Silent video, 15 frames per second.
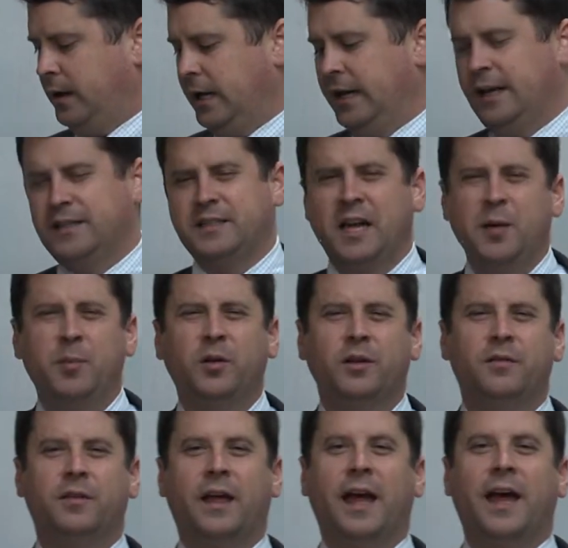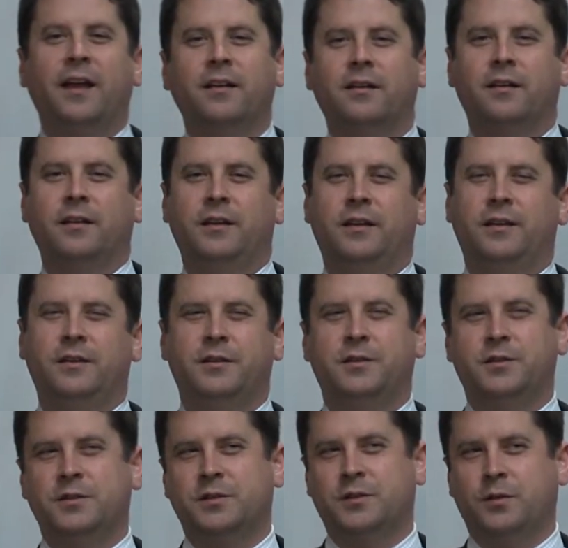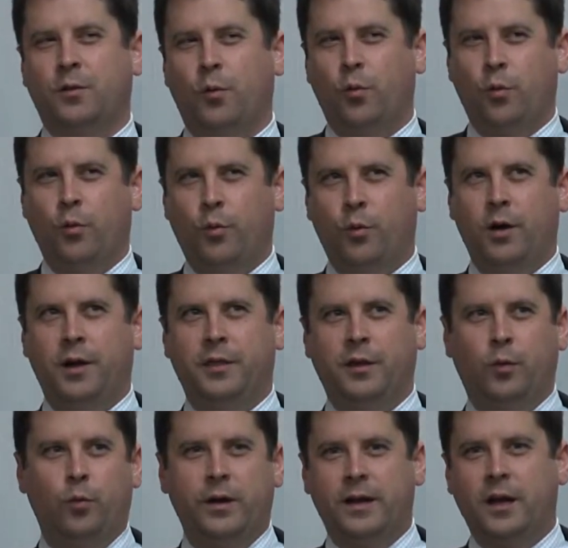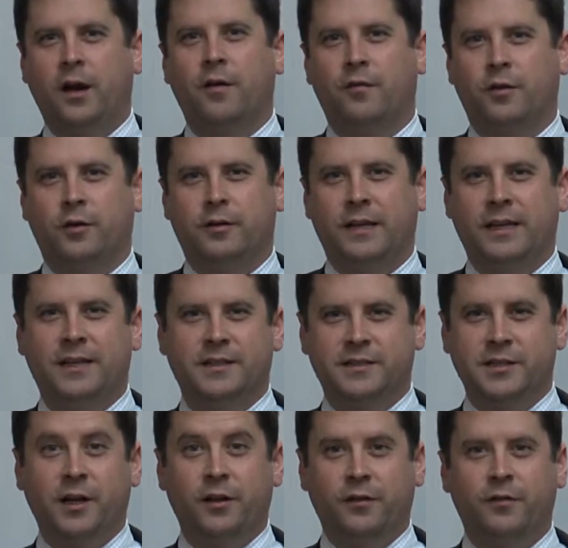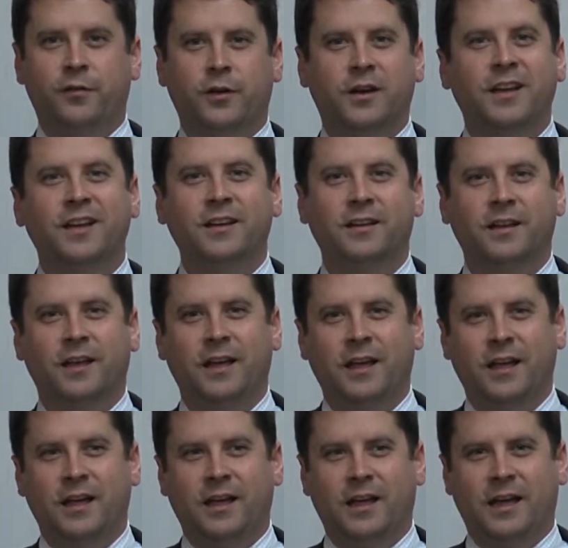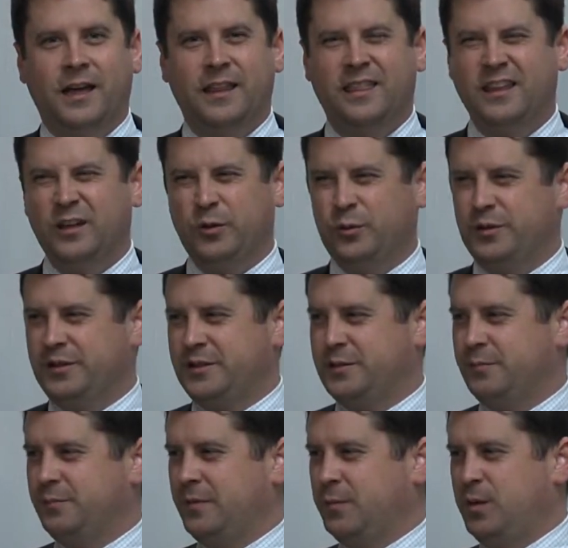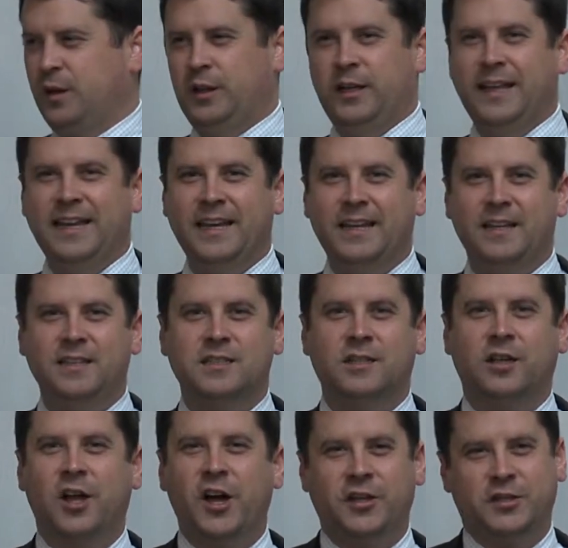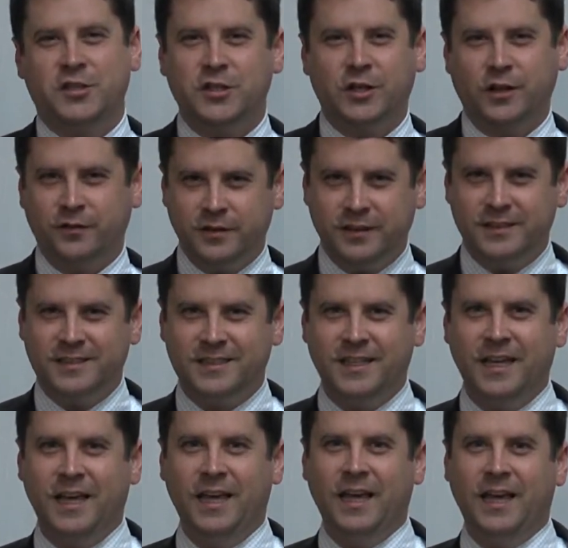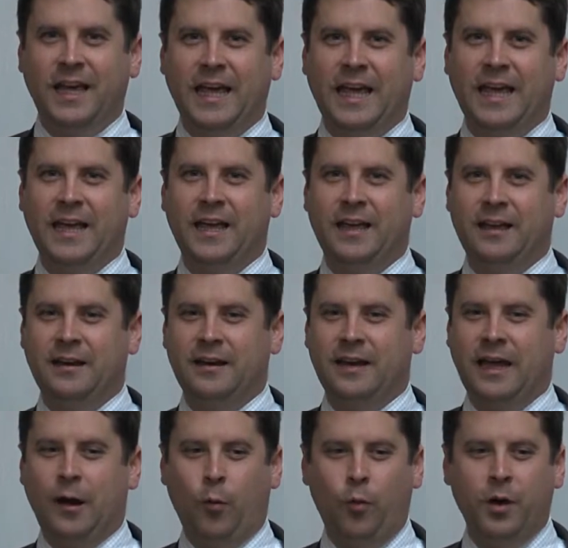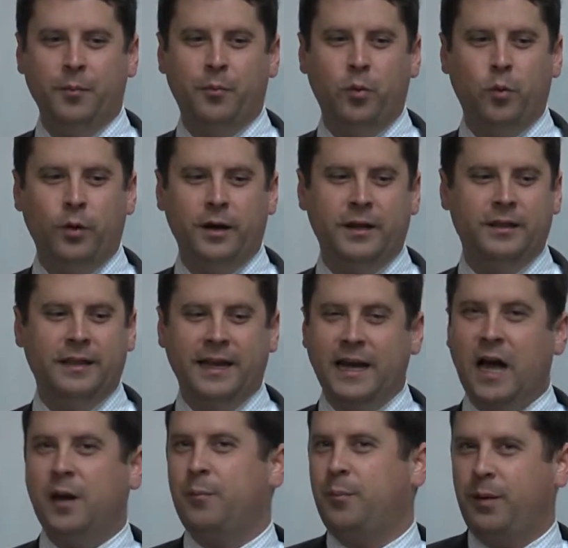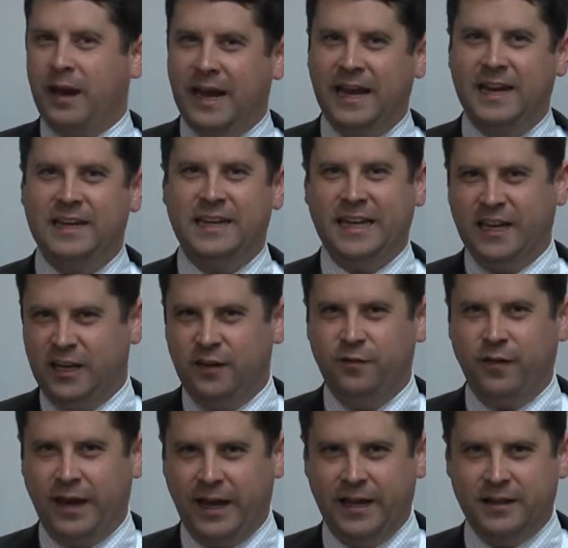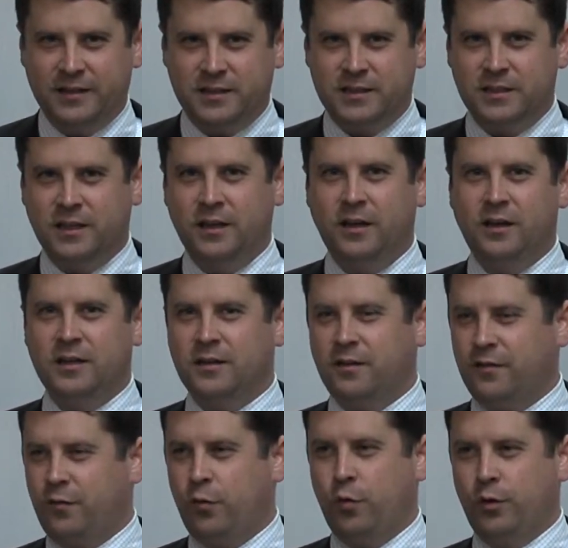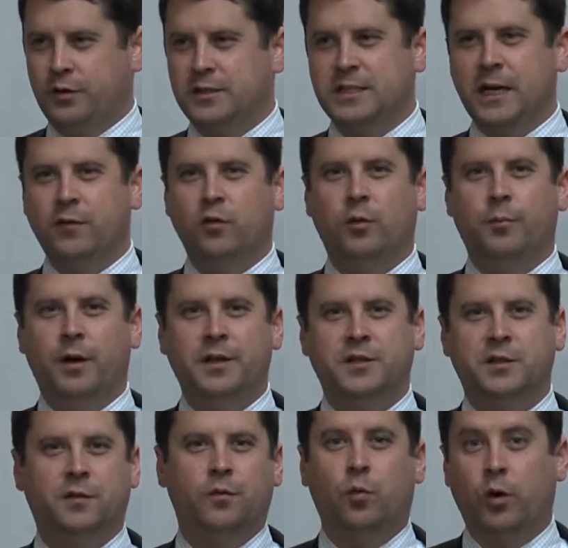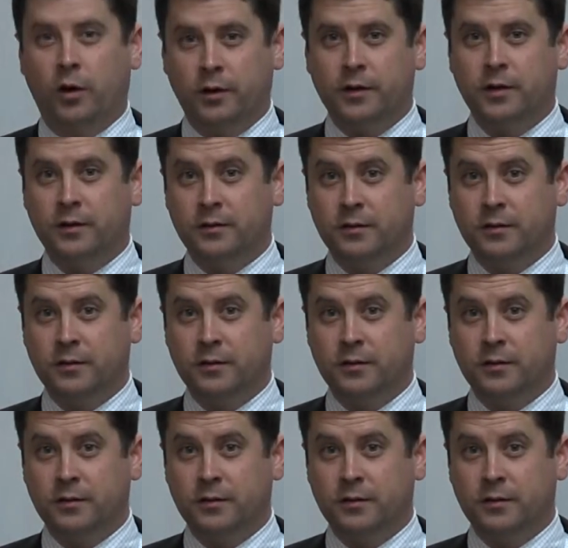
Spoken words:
An example of that is one that we covered in Solid Footing. I think it was maybe Lenny's Lawn Service. And at one point, they got paid in advance for several months of work.